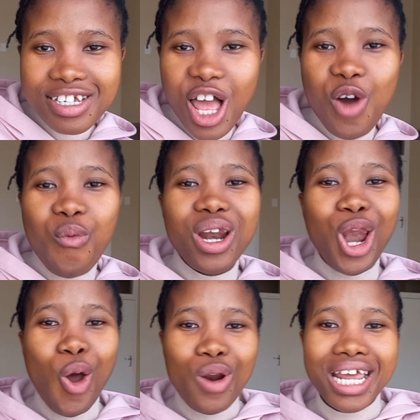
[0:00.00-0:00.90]
With low
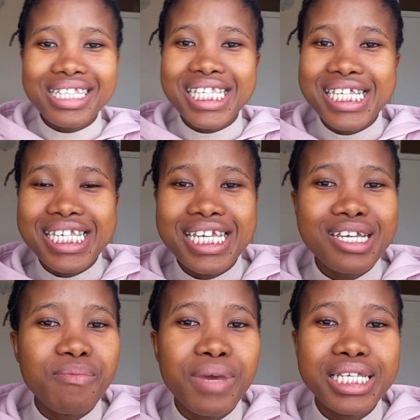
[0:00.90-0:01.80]
density, it
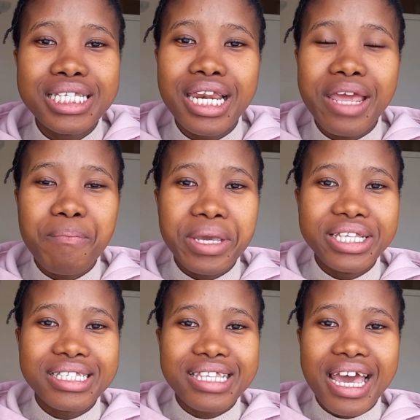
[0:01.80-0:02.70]
basically means
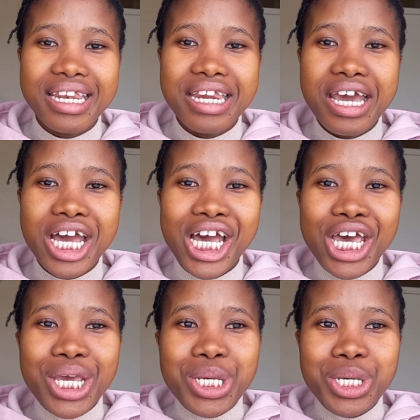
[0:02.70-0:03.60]
that
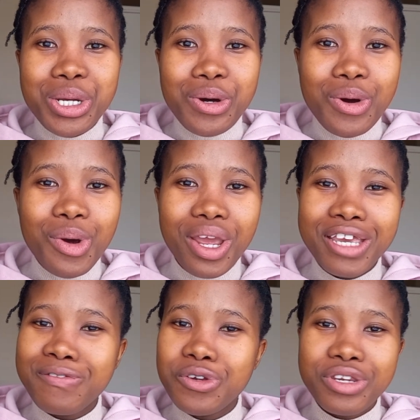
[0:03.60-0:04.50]
if
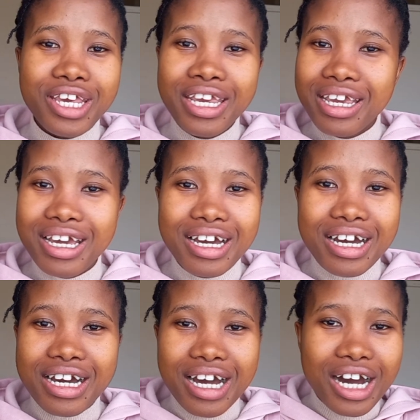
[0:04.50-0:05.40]
you take
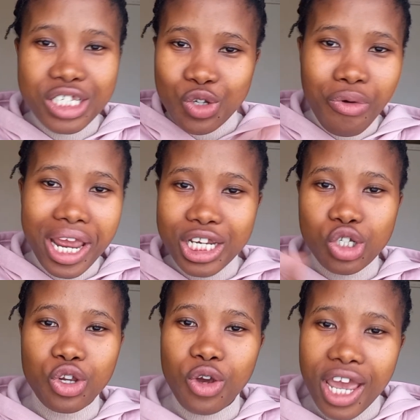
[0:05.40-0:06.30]
a square inch on
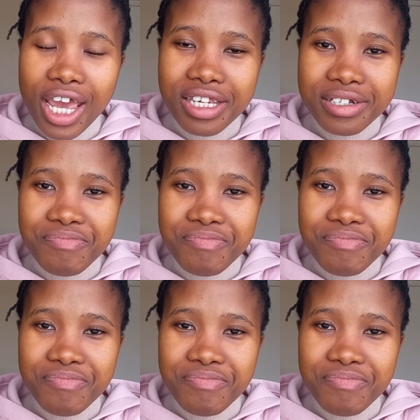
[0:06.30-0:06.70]
your head,